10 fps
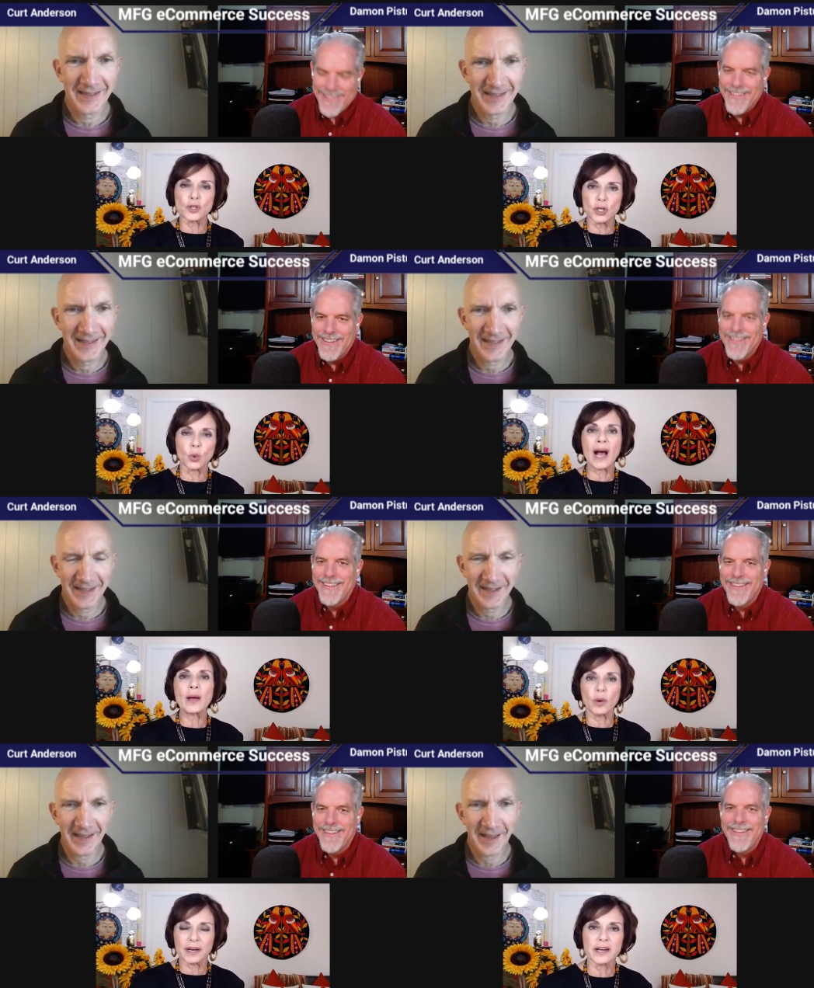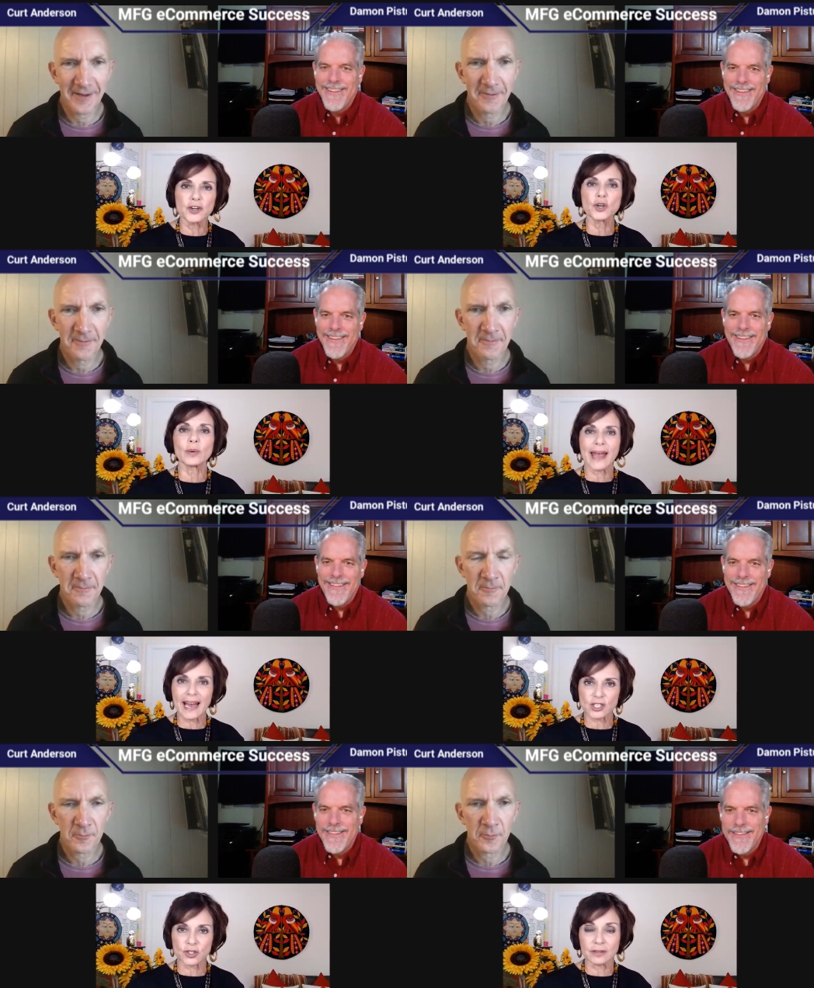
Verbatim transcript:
Speaker 1: you? I want to hear your reaction.